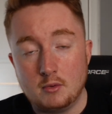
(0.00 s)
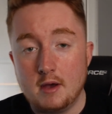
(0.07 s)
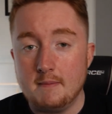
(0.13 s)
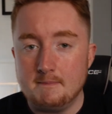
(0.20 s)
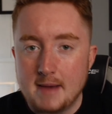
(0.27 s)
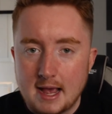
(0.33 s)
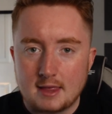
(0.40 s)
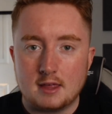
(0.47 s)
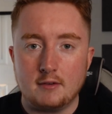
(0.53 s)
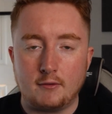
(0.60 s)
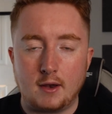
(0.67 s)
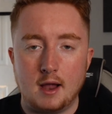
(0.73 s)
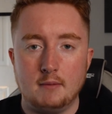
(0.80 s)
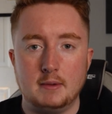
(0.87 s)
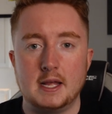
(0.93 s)
We're a massive
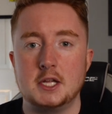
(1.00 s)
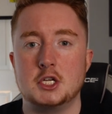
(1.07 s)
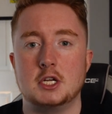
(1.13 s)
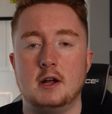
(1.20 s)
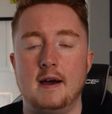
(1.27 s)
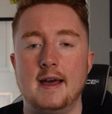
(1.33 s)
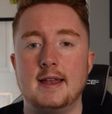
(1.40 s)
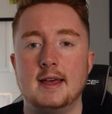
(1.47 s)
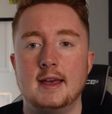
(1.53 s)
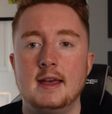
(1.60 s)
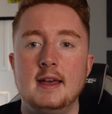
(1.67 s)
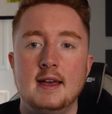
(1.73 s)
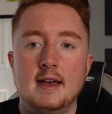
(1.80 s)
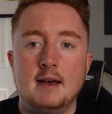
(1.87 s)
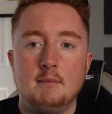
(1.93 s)
club, Leeds United,
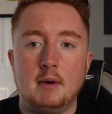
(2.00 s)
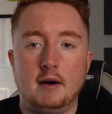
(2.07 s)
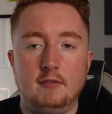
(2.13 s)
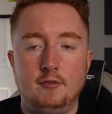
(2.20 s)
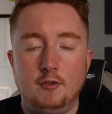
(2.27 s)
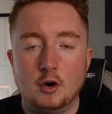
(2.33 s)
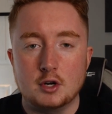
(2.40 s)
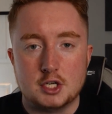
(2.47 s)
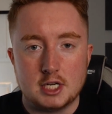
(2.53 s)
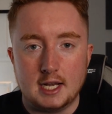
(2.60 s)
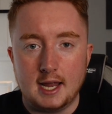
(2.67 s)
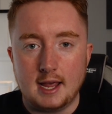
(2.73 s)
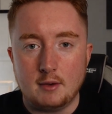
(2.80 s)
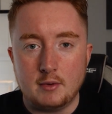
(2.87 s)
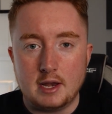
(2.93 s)
but
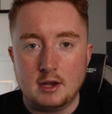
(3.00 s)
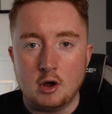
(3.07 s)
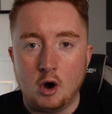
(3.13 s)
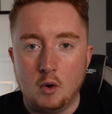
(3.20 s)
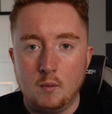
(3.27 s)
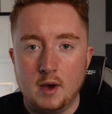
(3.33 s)
unfortunately we're not